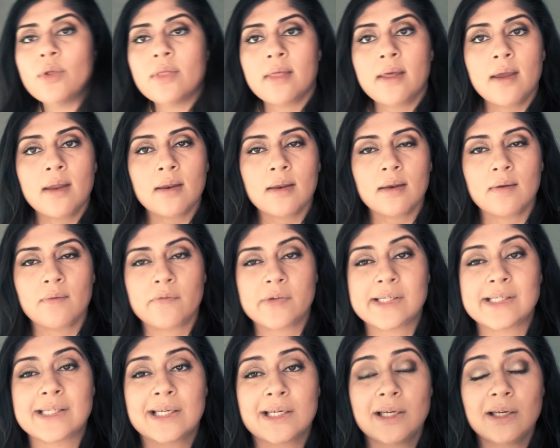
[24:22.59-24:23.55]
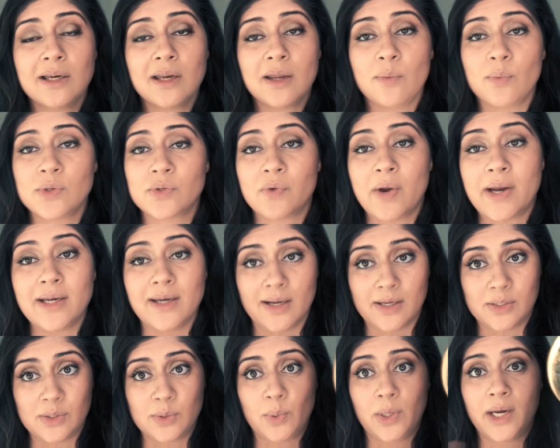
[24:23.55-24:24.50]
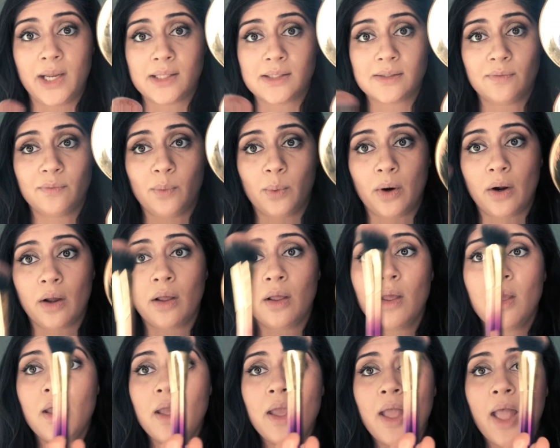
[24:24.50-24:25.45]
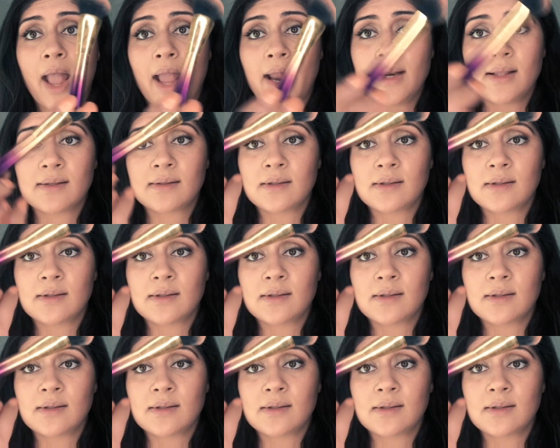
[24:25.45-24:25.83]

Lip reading: with it, and if it didn't, it was right next to it at Sephora. And it's